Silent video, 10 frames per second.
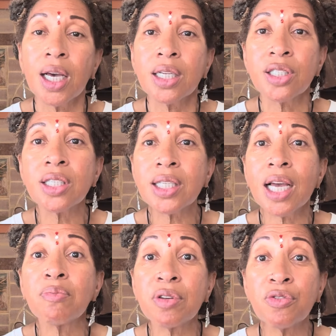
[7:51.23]
Just
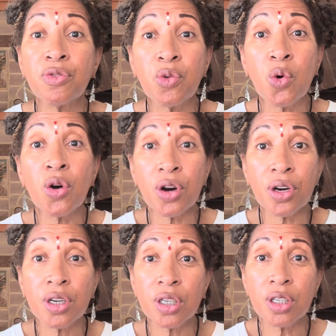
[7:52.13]
like
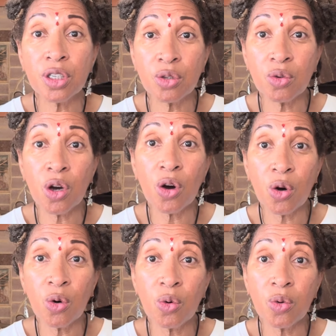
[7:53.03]
before you
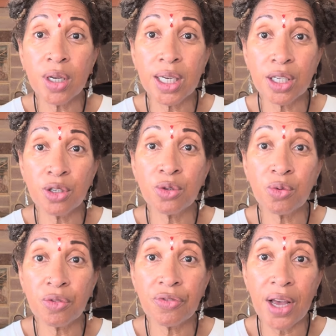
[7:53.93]
go
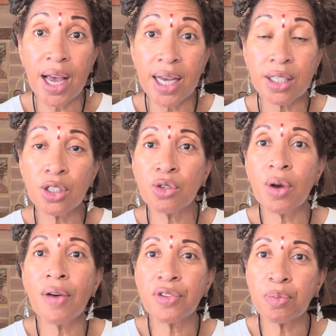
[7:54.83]
into a fast, you
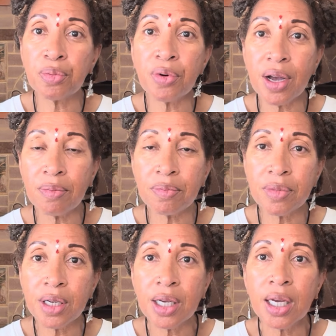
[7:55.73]
have to prep,
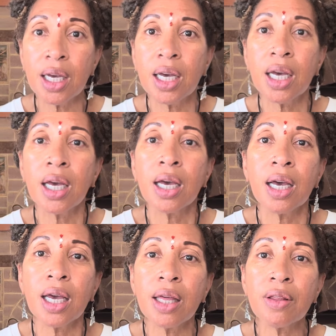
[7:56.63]

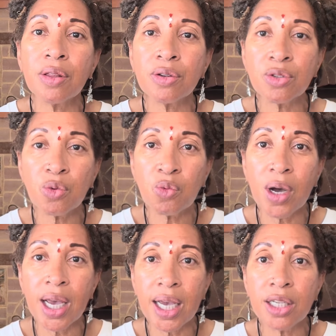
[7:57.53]
and then there's a
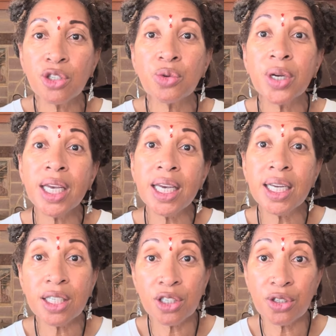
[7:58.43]
way to
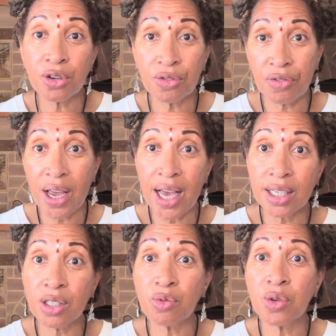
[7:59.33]
end your
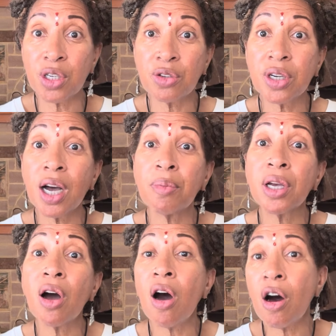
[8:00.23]
fast when you're
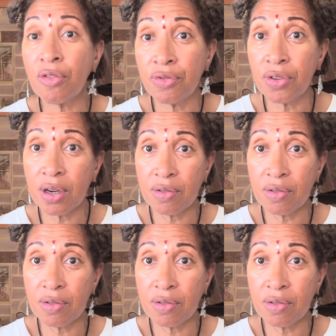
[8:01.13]
coming off of